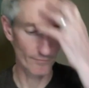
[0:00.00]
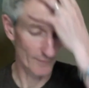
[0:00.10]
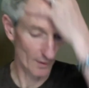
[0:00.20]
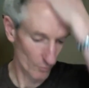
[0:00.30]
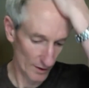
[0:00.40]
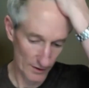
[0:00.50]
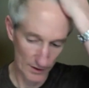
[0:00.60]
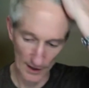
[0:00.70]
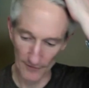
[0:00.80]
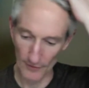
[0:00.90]
Which,
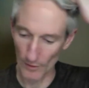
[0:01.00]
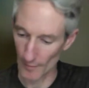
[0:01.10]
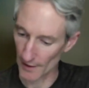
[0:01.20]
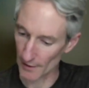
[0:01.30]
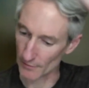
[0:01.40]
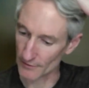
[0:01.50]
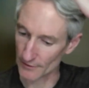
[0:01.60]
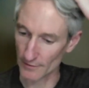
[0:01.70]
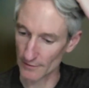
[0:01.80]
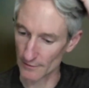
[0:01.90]
if you are medical
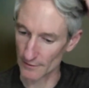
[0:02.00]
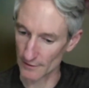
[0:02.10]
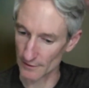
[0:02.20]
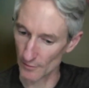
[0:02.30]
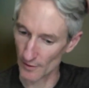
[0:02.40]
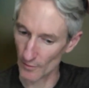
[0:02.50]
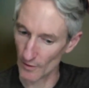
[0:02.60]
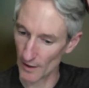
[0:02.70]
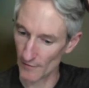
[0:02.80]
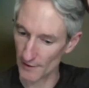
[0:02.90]
students, you'll be
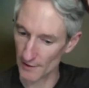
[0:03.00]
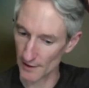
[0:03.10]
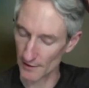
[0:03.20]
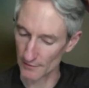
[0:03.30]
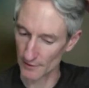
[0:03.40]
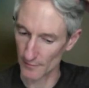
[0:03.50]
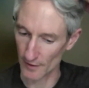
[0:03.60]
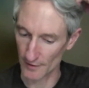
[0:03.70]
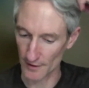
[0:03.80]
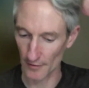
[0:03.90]
aware of educational
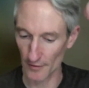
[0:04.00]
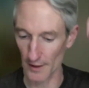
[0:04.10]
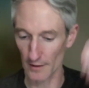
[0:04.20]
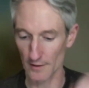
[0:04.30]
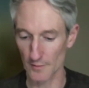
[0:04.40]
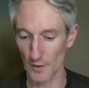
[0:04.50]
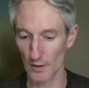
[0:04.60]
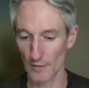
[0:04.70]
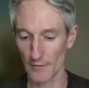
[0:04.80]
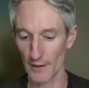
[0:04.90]
supervisor, I think, as part of